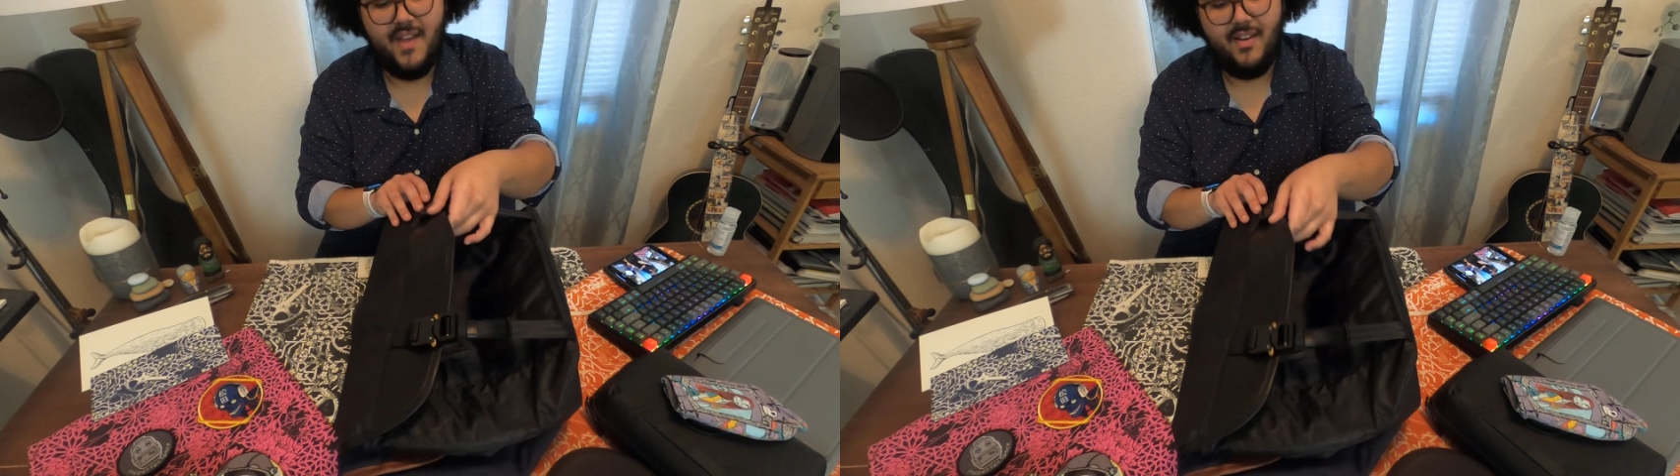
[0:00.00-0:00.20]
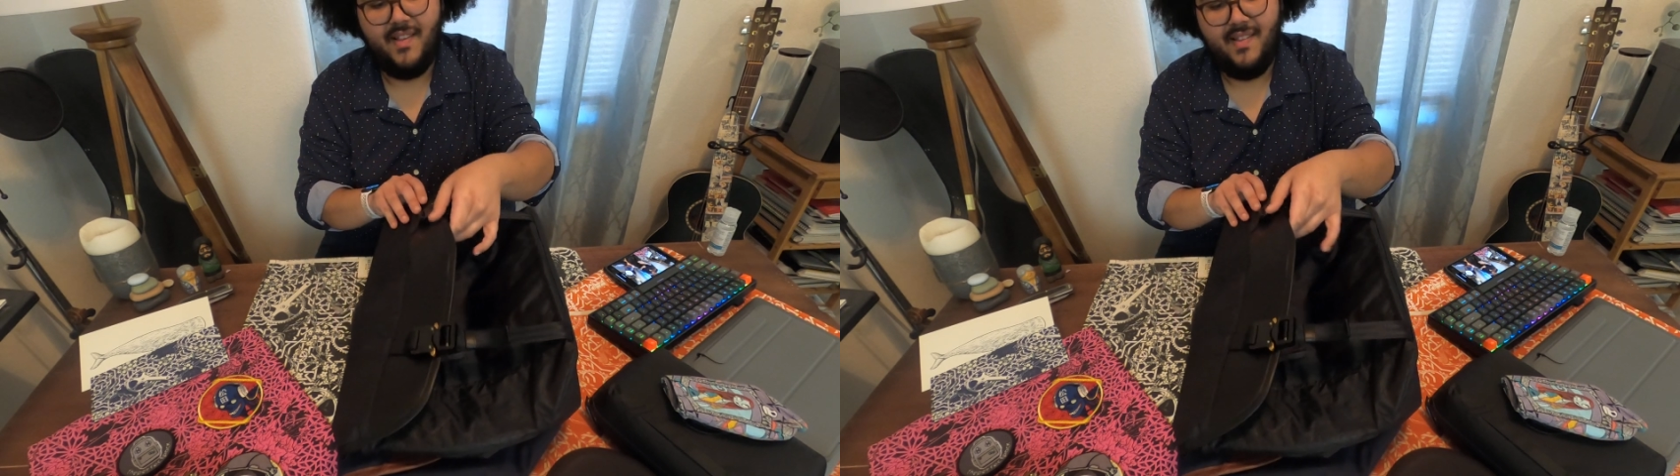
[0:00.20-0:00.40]

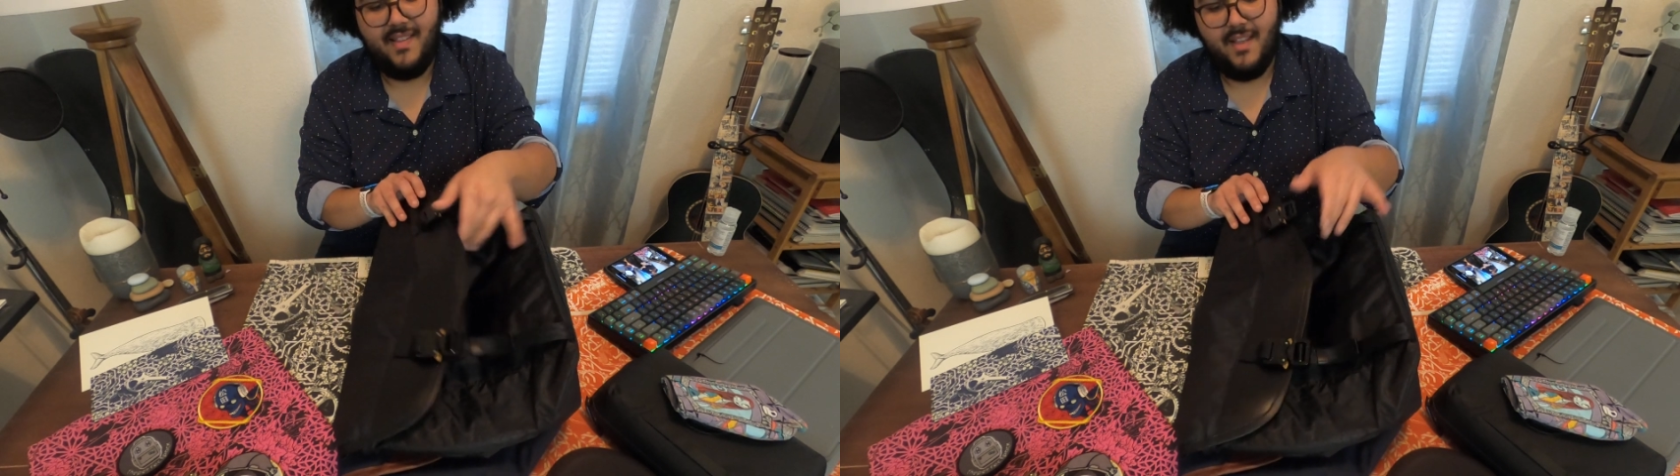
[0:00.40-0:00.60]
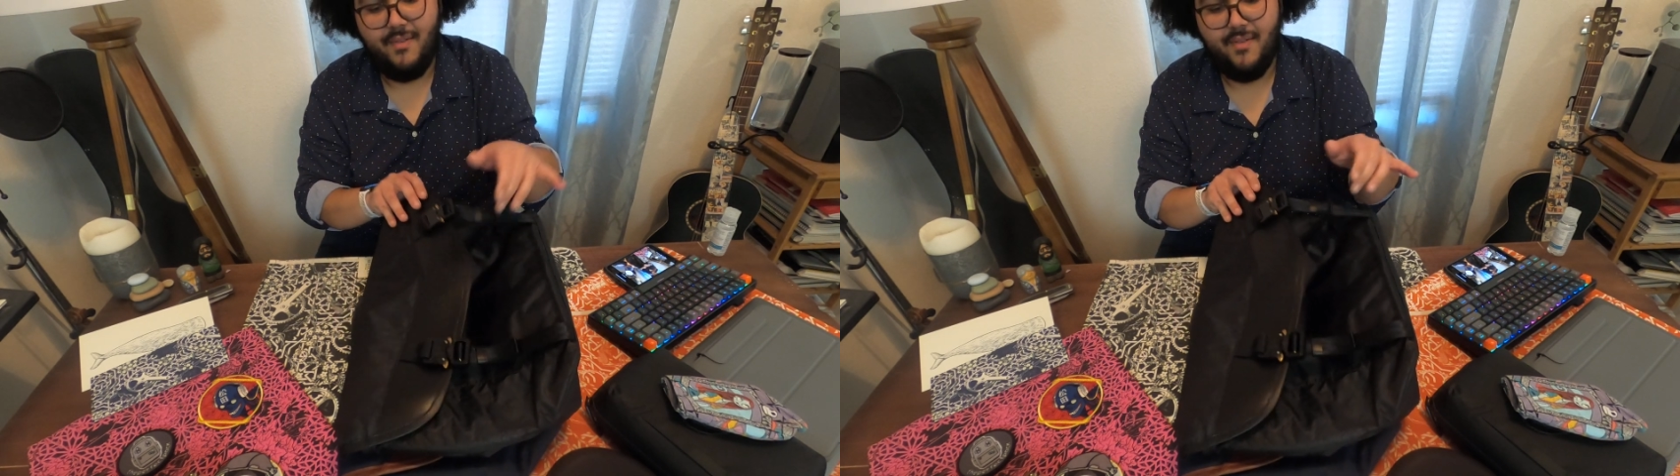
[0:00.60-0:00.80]
very
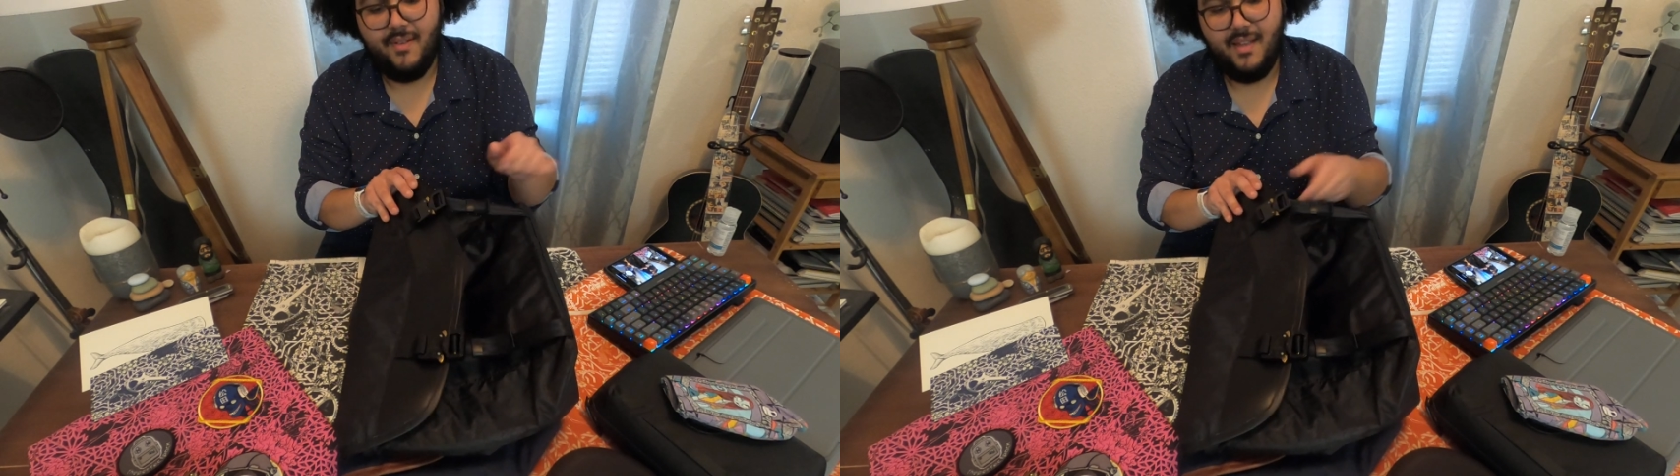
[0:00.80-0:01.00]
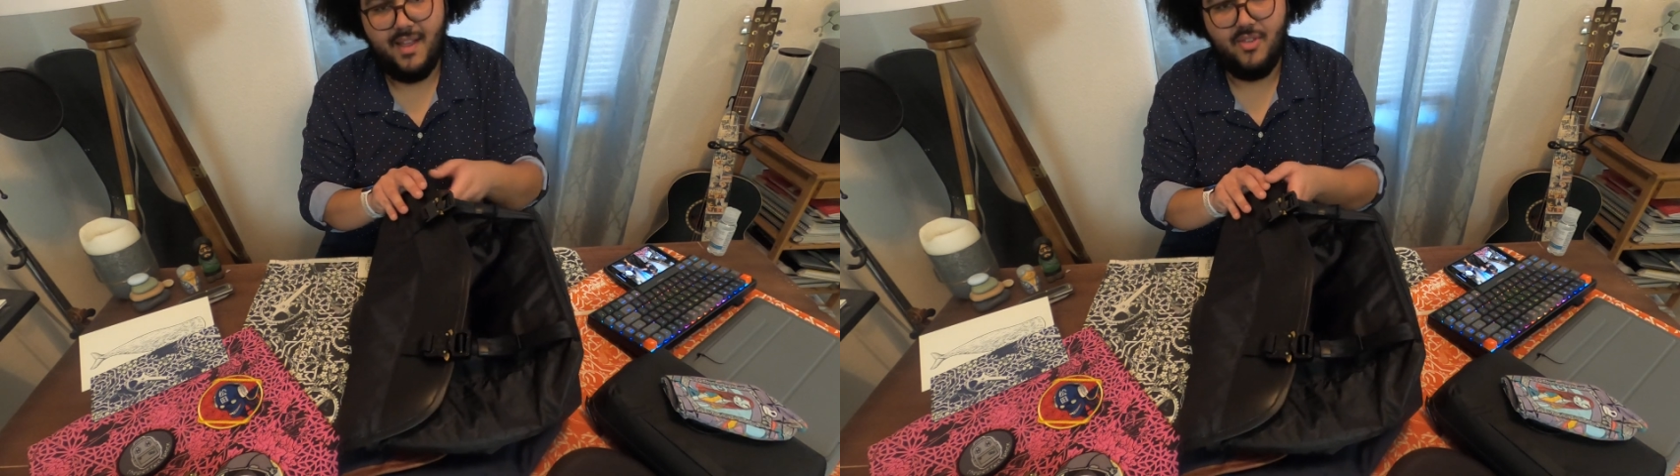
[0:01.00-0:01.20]

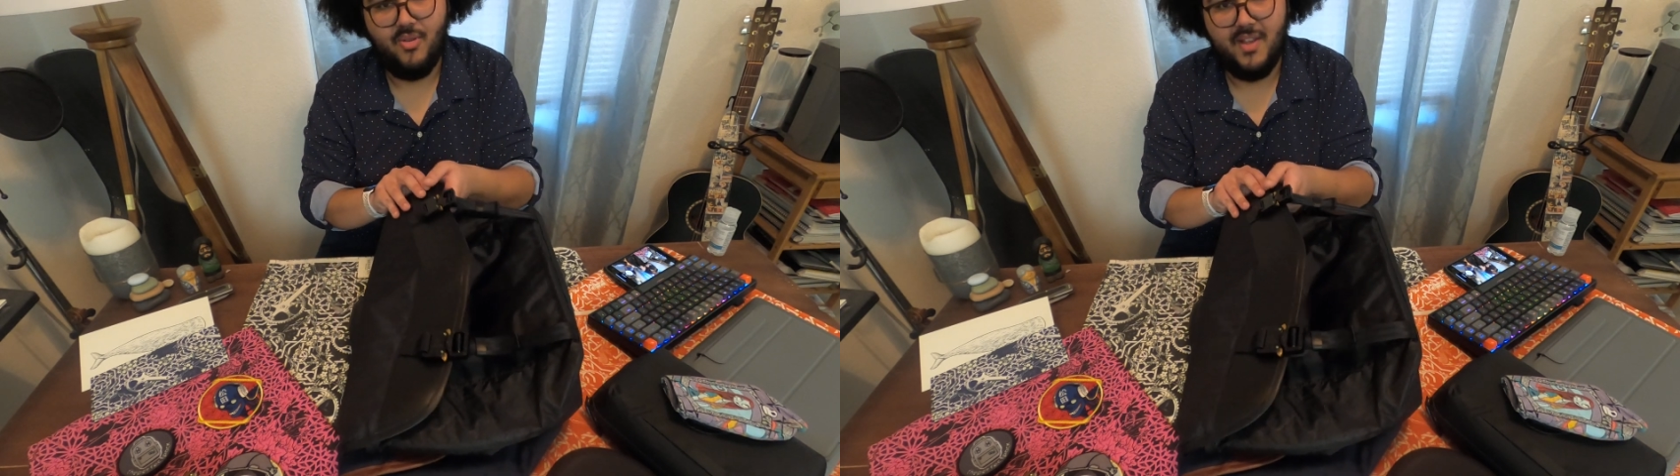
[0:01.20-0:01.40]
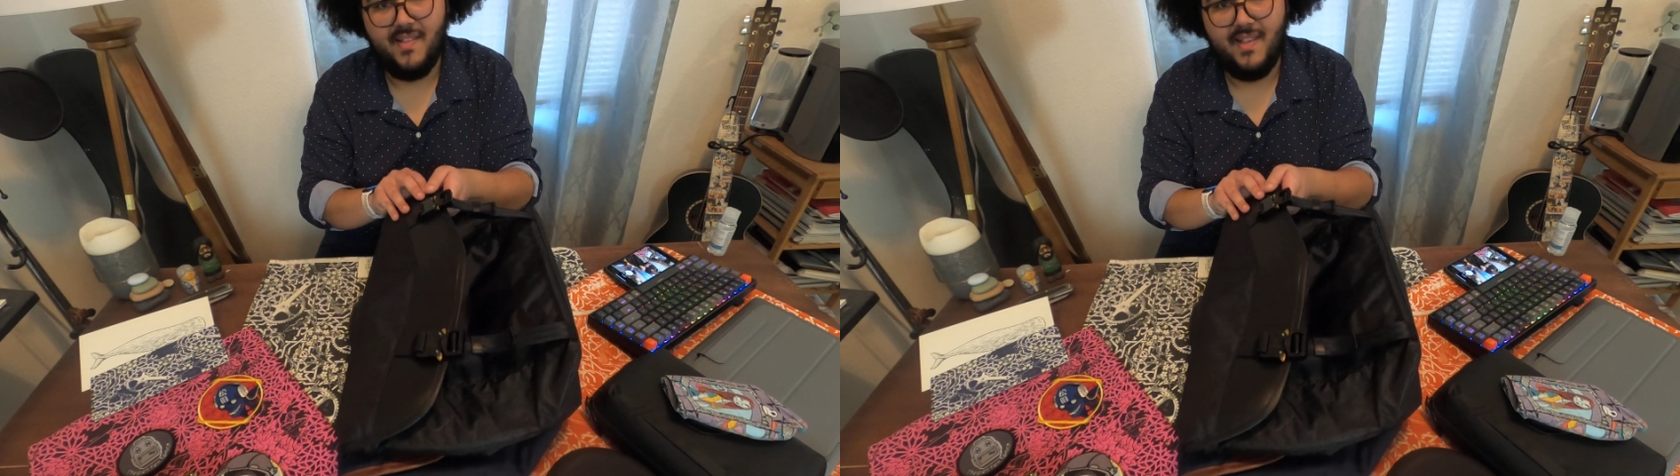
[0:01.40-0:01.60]
stiff, and
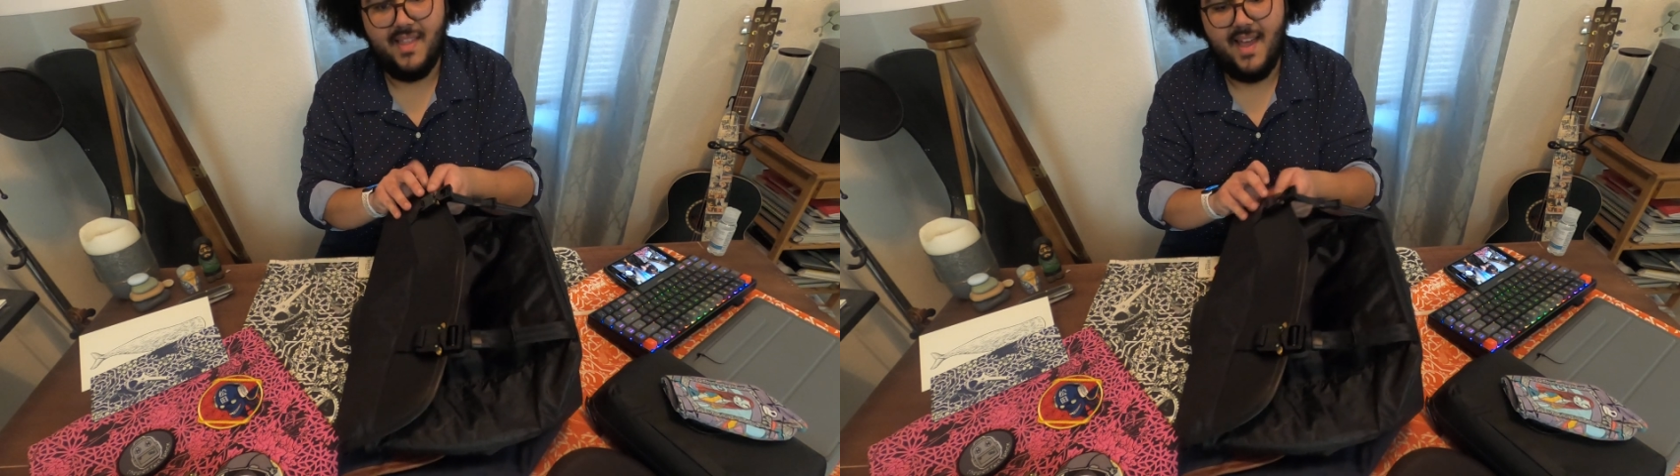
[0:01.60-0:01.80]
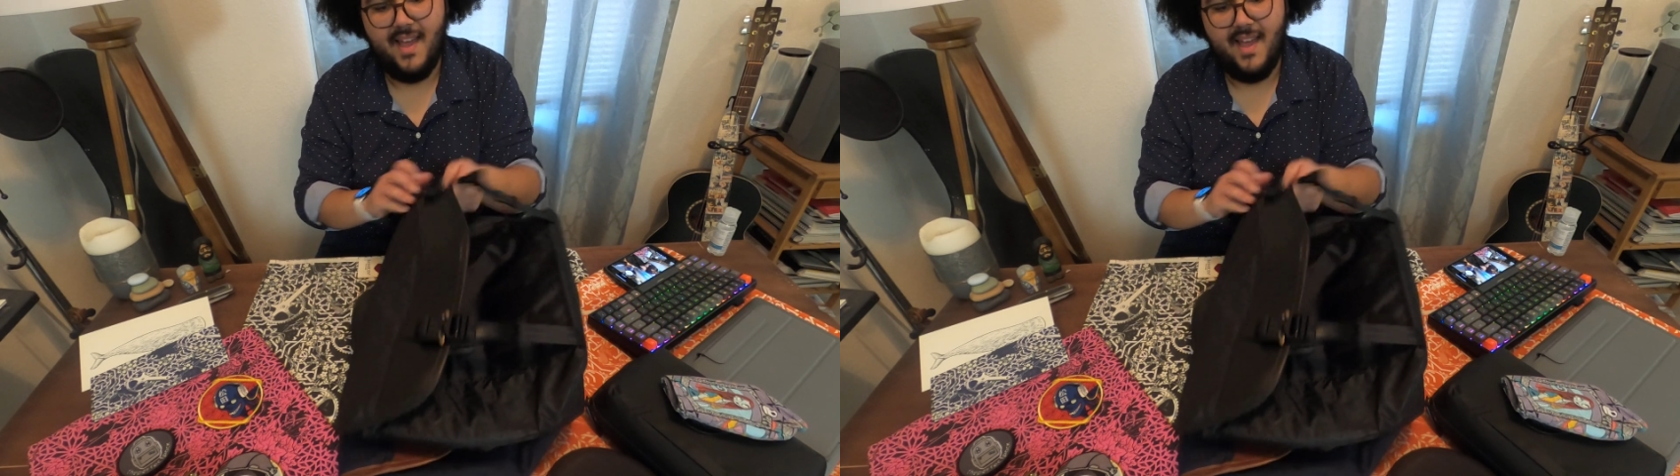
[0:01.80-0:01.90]
you can see